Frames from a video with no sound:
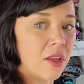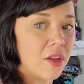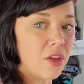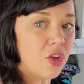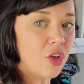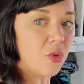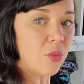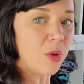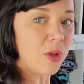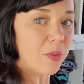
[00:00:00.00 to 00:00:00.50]

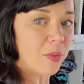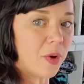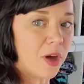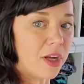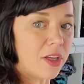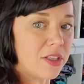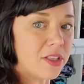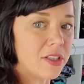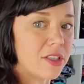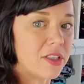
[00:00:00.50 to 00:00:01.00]
You will
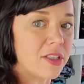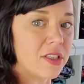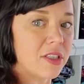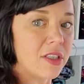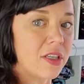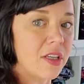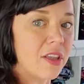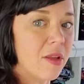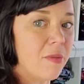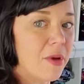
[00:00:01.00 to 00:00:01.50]
want
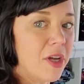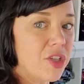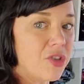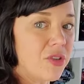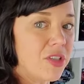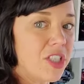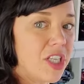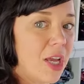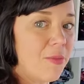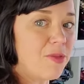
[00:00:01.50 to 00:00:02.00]
the
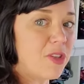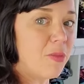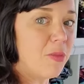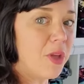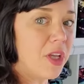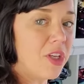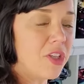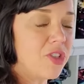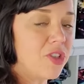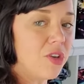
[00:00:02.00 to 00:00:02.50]
measuring tape to
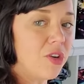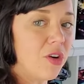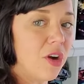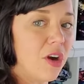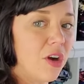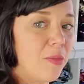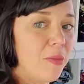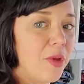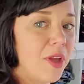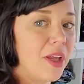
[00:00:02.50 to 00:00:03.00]
be into your
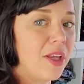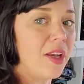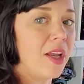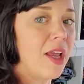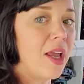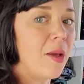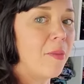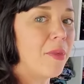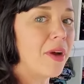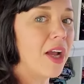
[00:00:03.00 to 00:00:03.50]
armpit,
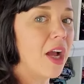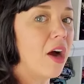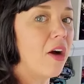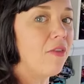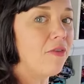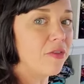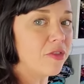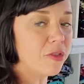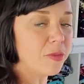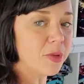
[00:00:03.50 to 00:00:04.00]
but
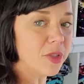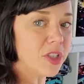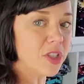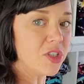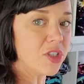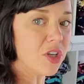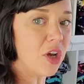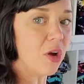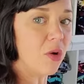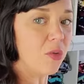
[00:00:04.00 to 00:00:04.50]
comfortably
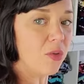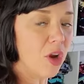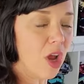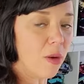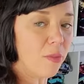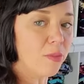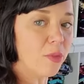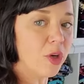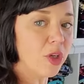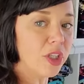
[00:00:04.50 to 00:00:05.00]
so,
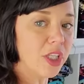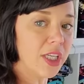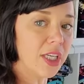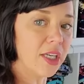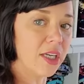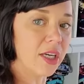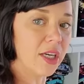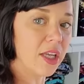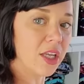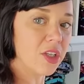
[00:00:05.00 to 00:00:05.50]
not
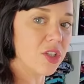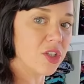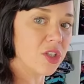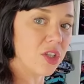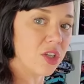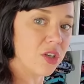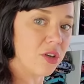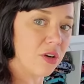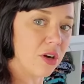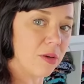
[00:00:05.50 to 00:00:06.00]
pulling against
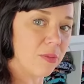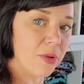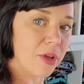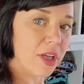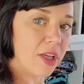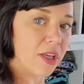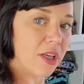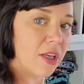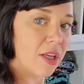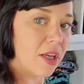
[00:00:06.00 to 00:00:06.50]
your
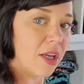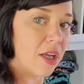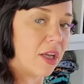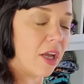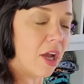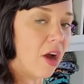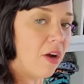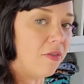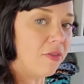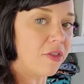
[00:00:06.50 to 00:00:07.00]
armpit,
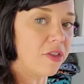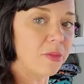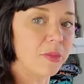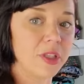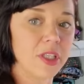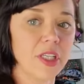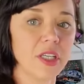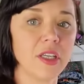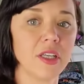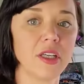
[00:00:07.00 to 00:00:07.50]

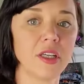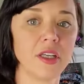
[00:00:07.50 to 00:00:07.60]
comfortably.